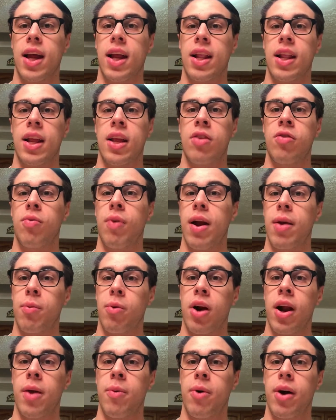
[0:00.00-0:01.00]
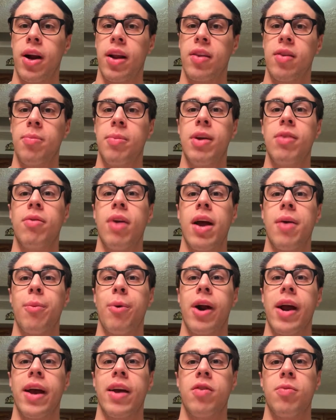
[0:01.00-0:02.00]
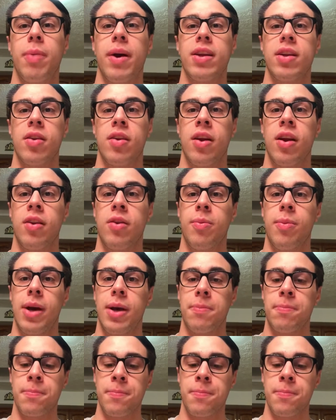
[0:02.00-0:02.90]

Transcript: and it's right where I want it to be, right where I expected it to be.